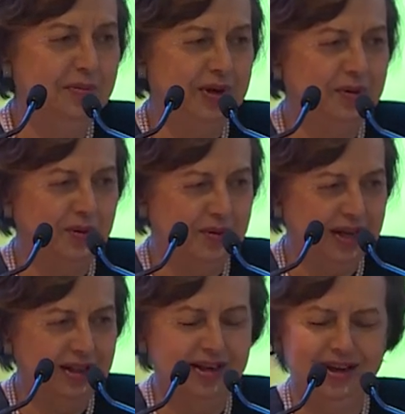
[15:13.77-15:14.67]
but all
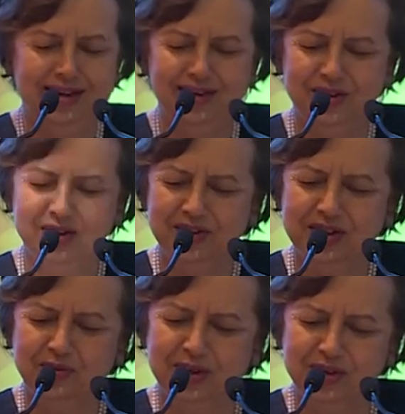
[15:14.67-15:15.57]
the other energies
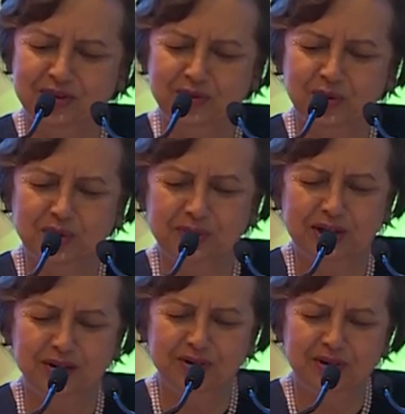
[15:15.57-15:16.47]
that Rajiv talked
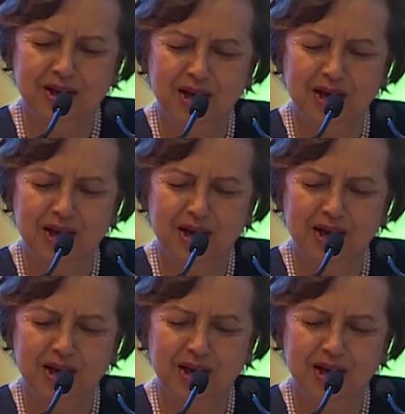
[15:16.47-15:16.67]
about,